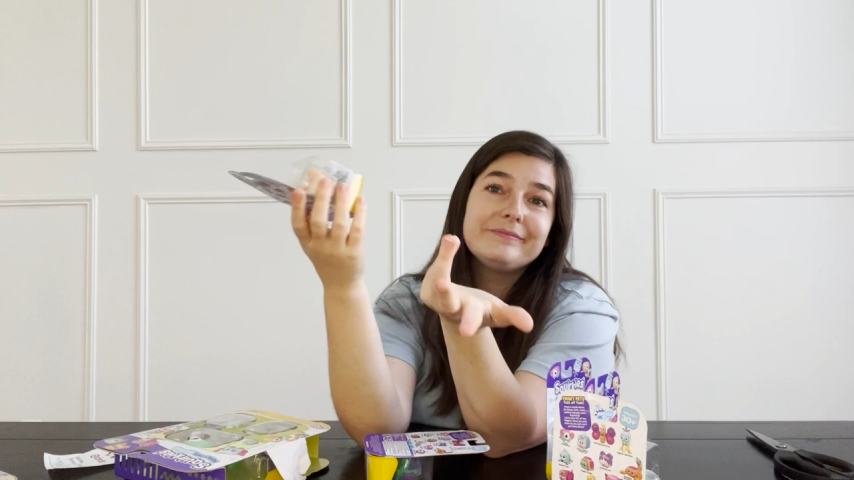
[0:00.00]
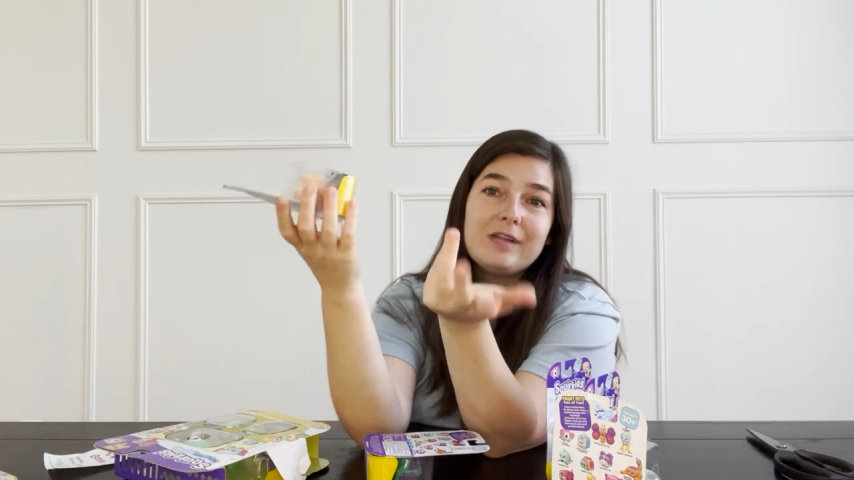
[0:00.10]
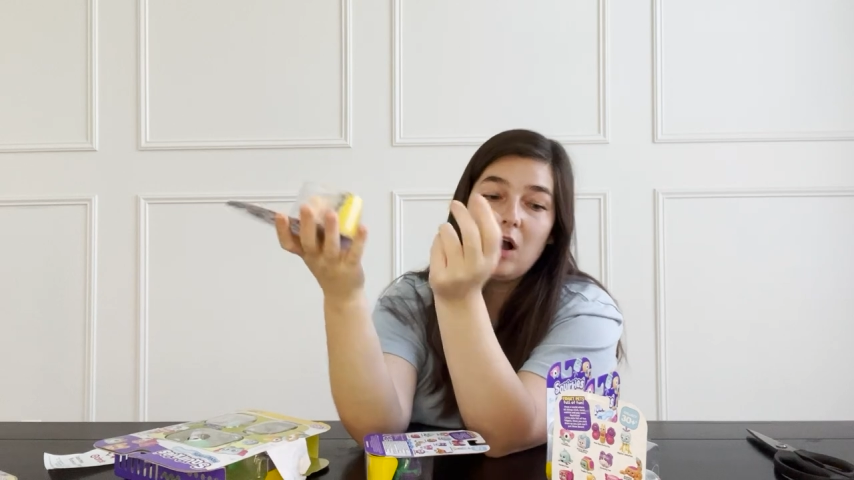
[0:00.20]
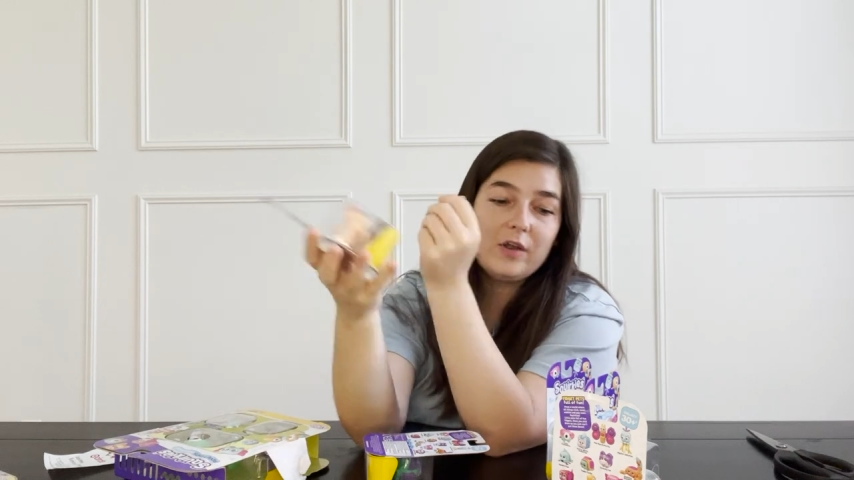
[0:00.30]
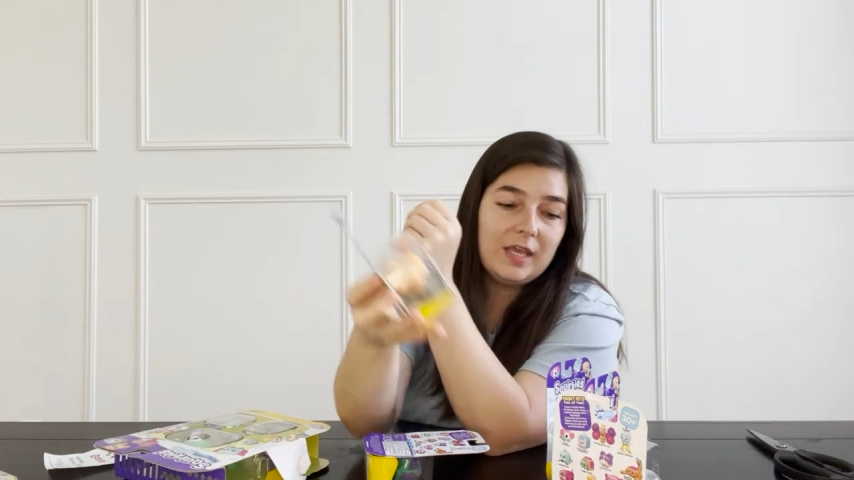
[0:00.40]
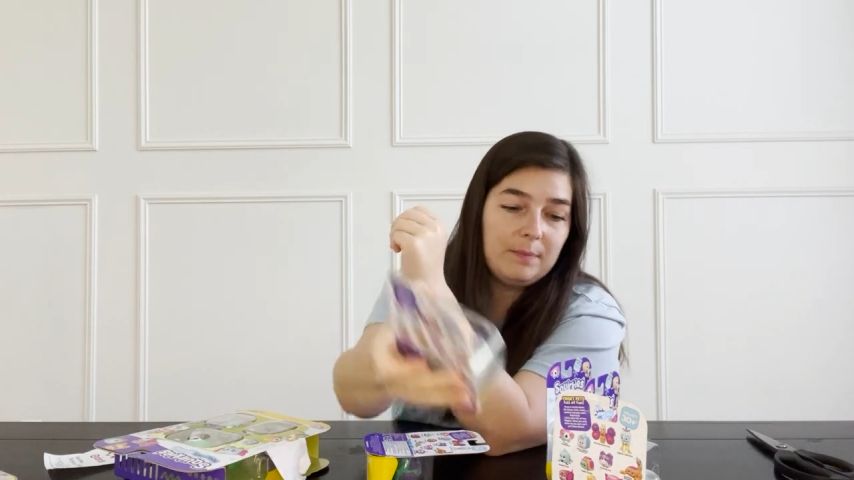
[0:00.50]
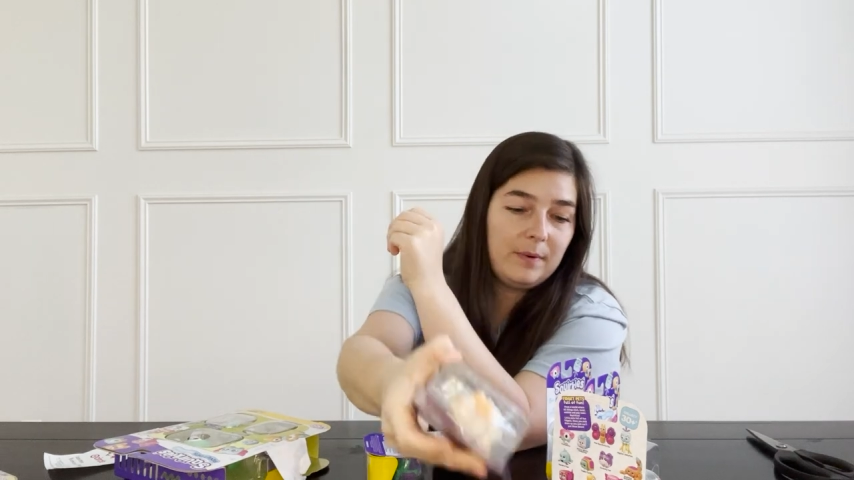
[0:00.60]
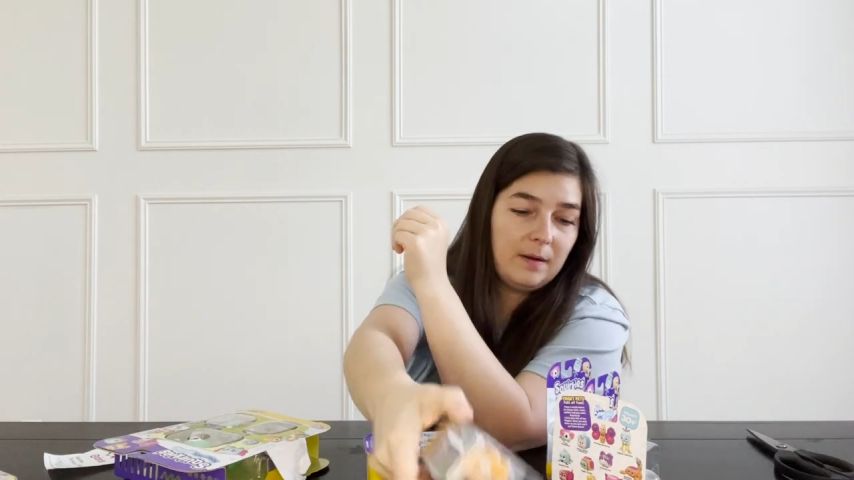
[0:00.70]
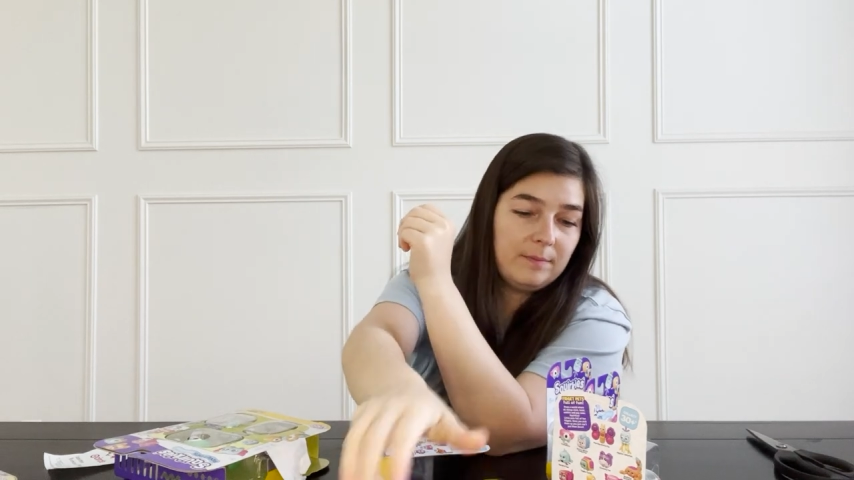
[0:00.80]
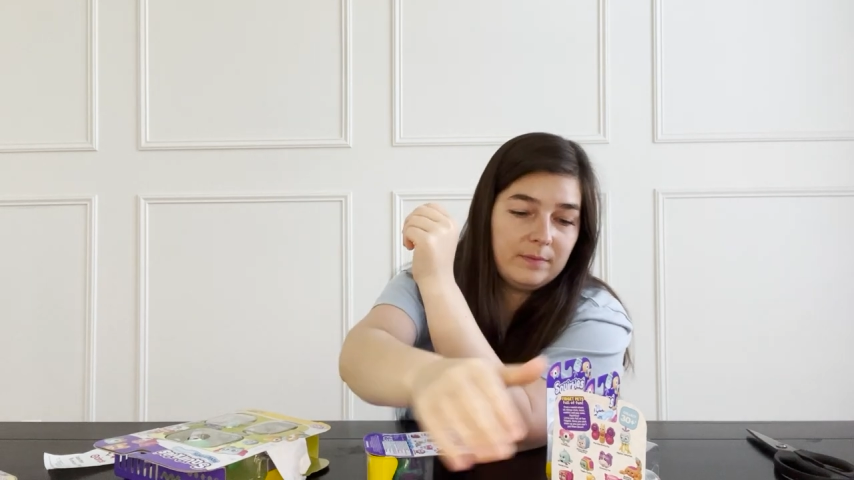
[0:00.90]
I'll keep
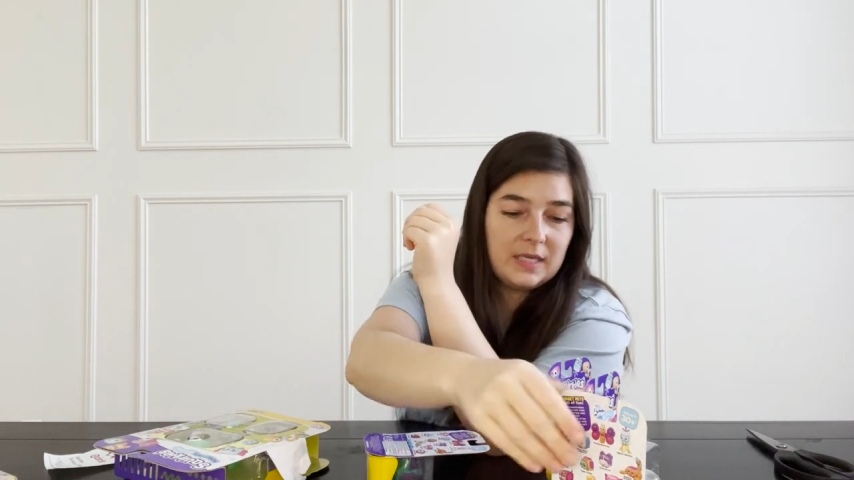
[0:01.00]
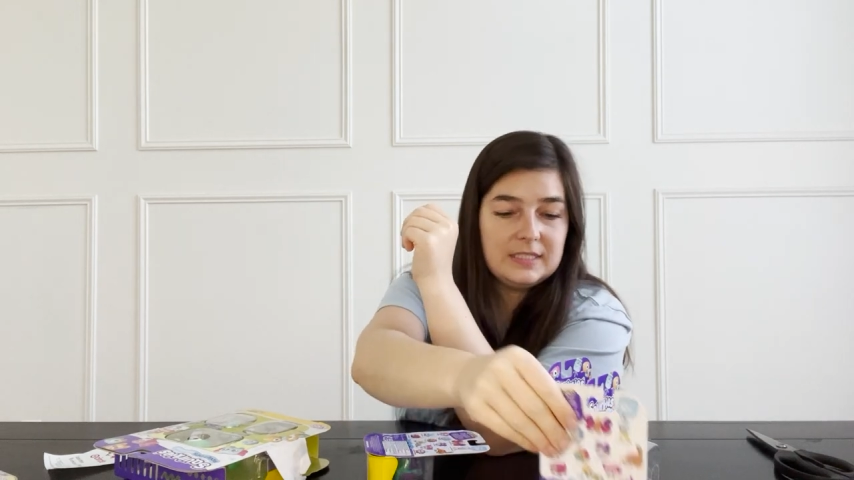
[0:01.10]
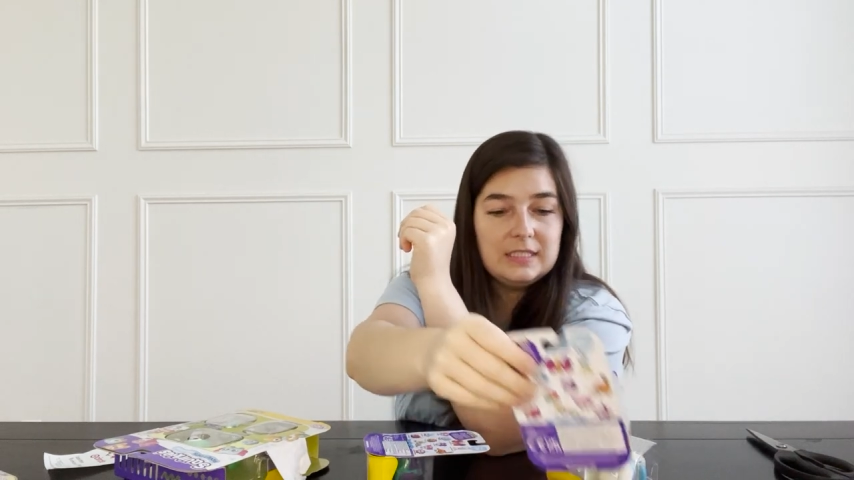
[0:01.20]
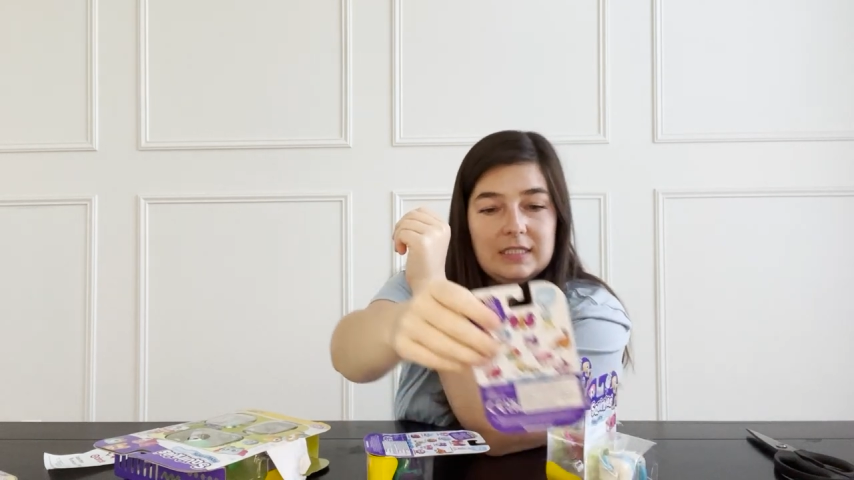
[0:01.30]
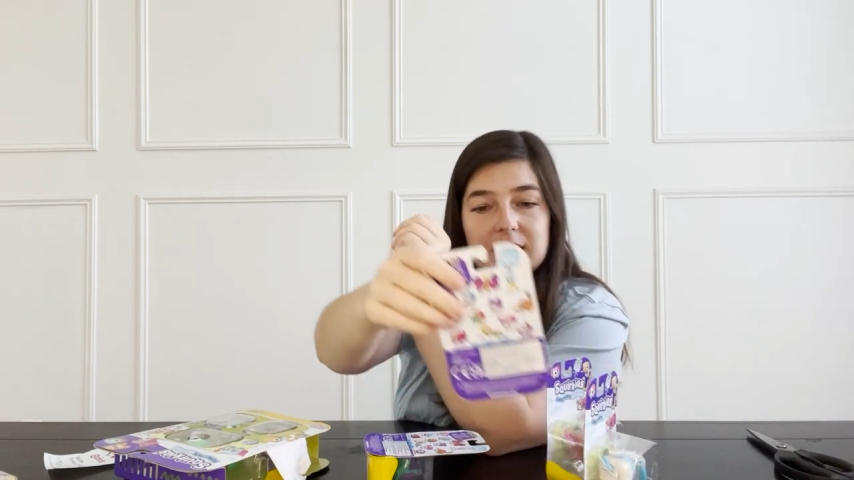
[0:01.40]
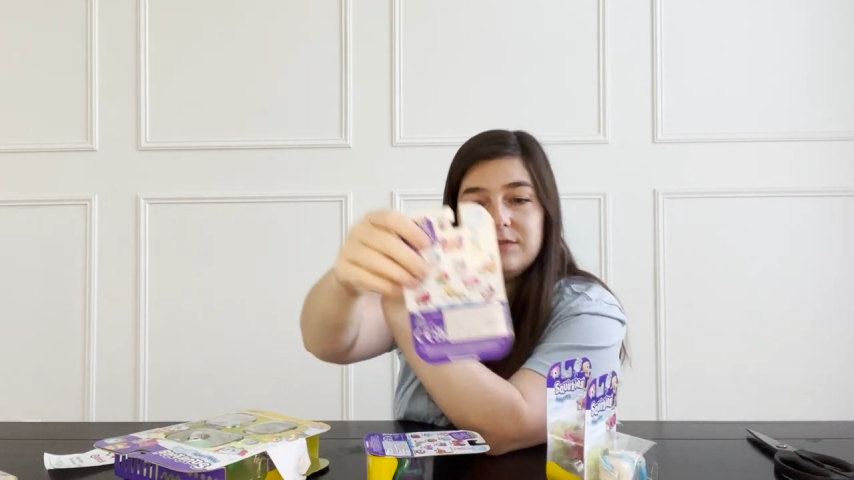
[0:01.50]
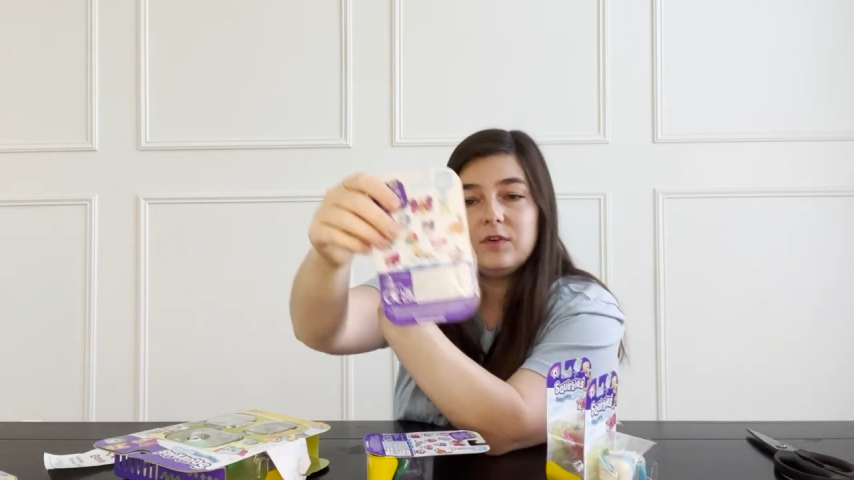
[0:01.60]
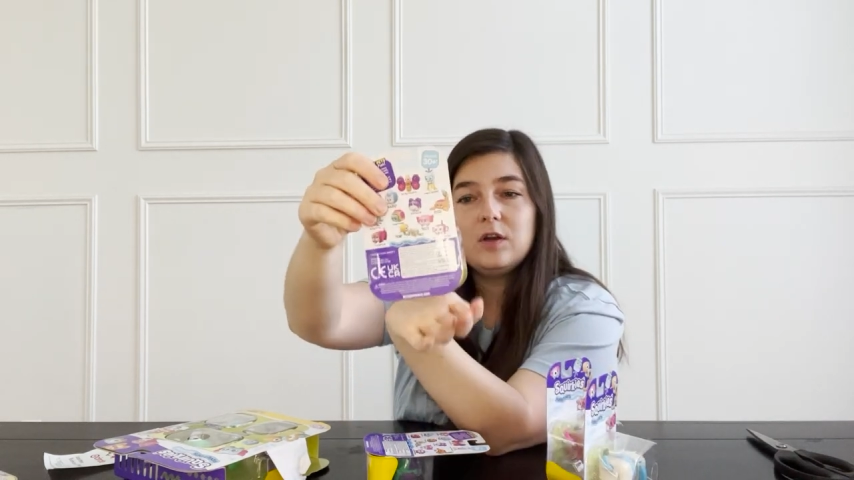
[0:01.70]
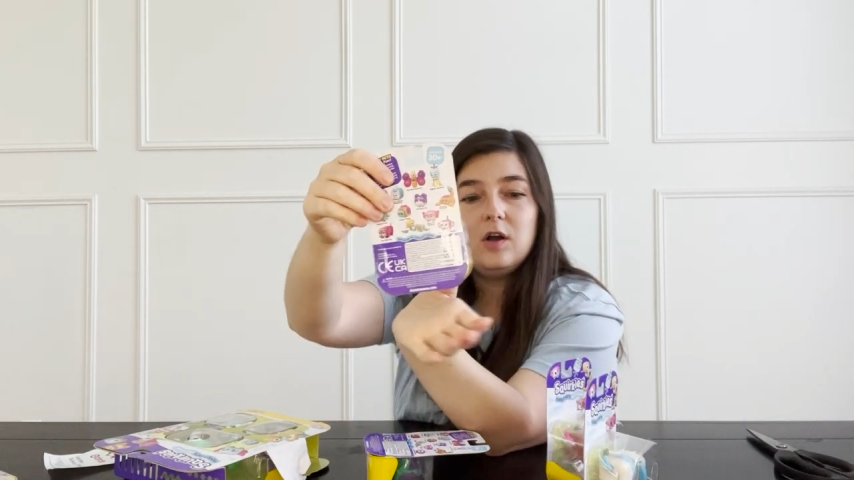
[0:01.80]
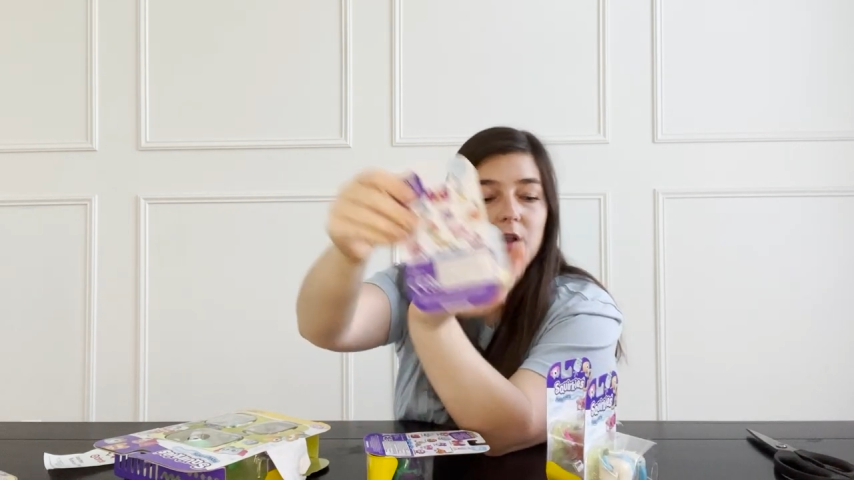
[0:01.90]
them because it's a
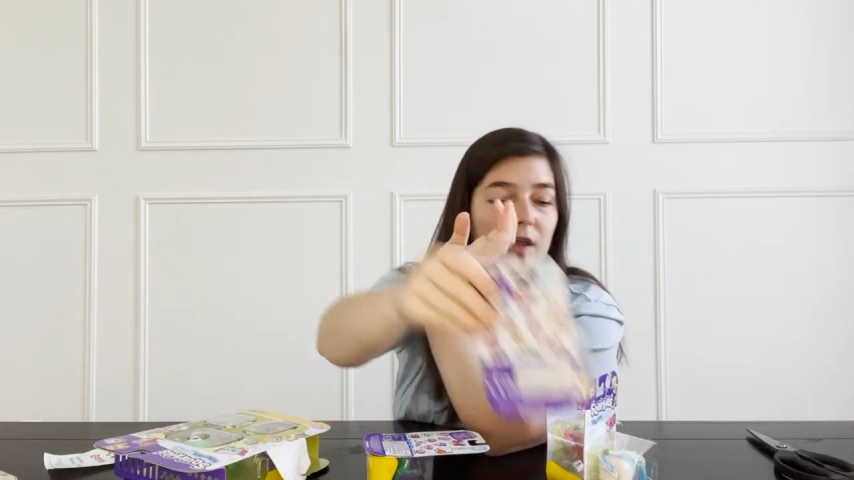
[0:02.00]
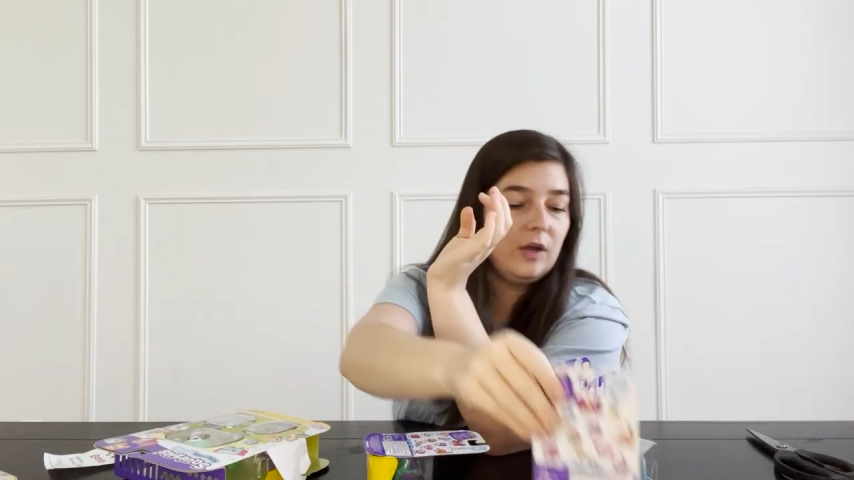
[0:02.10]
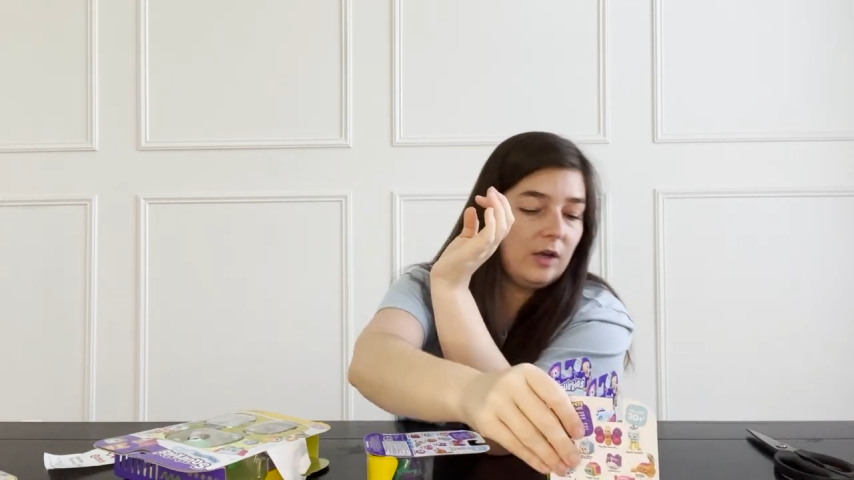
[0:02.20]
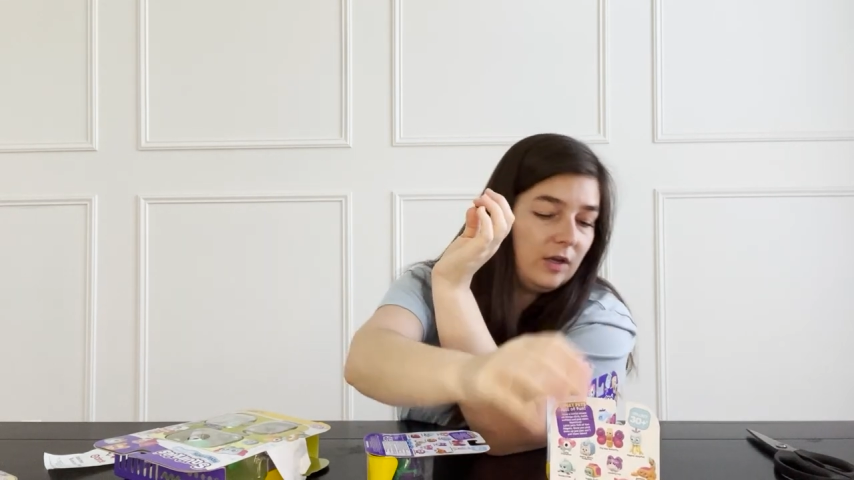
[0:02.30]
different color.